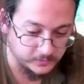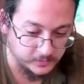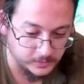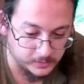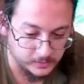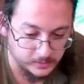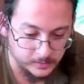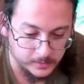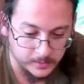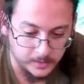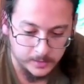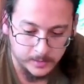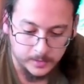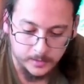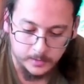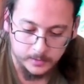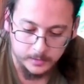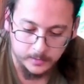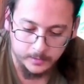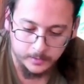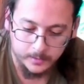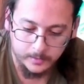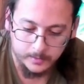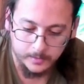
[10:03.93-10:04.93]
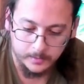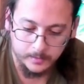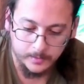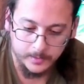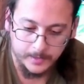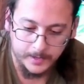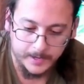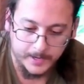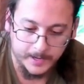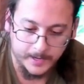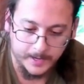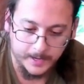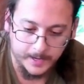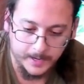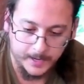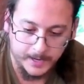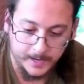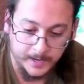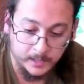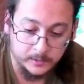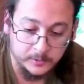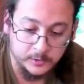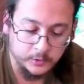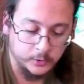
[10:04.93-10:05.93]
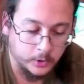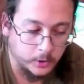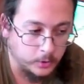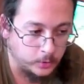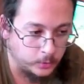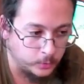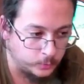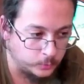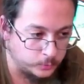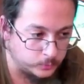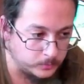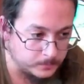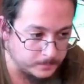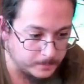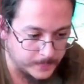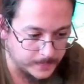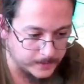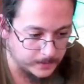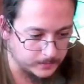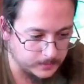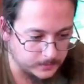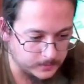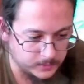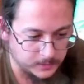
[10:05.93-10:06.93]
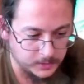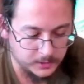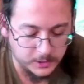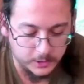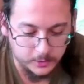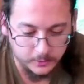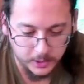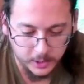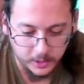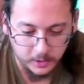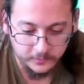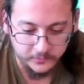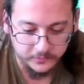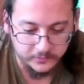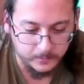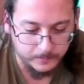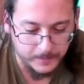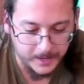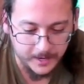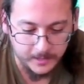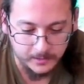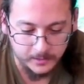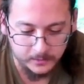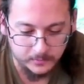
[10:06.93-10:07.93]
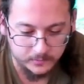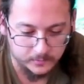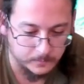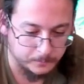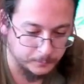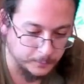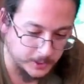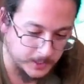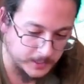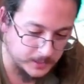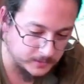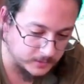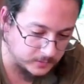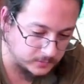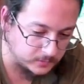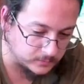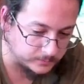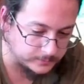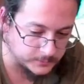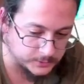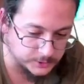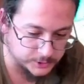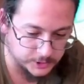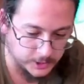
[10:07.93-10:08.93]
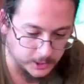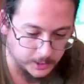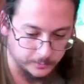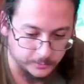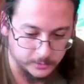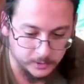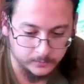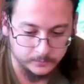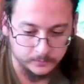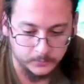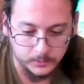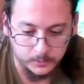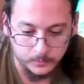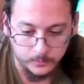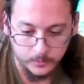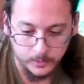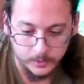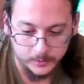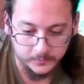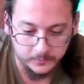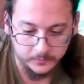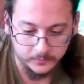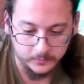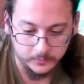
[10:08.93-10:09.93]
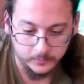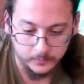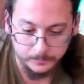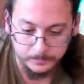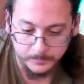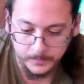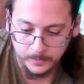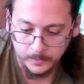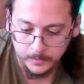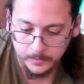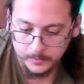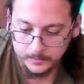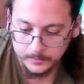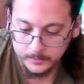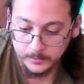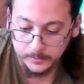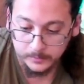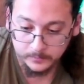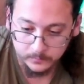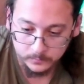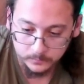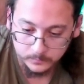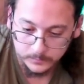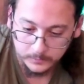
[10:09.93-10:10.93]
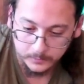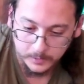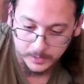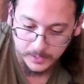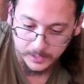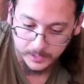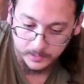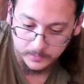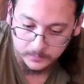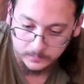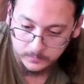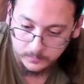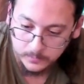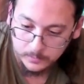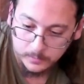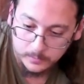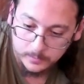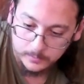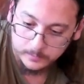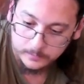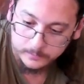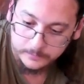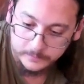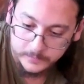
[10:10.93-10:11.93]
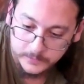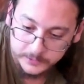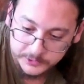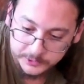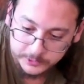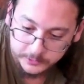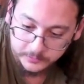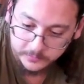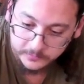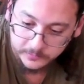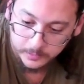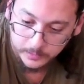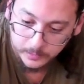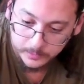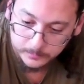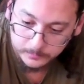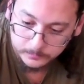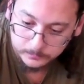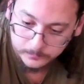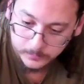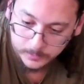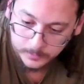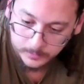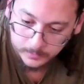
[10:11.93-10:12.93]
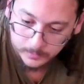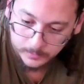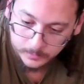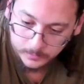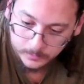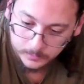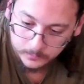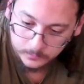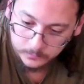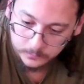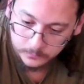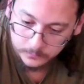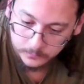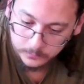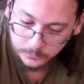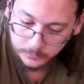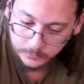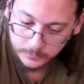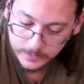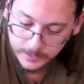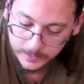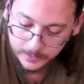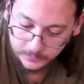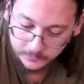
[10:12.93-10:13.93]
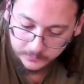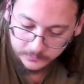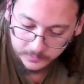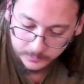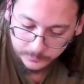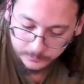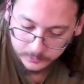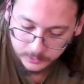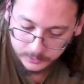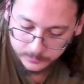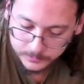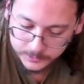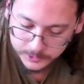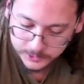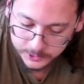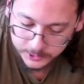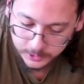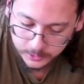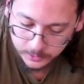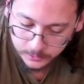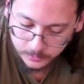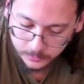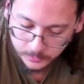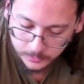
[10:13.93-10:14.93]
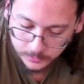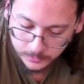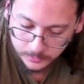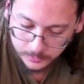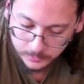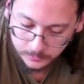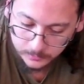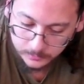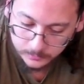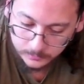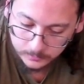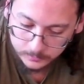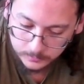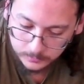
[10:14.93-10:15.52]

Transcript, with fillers: it, uh, add your own, you know, custom edit to bring in a different shot whenever you want. So, yeah, it's a very handy feature set. So next I'm going to be showing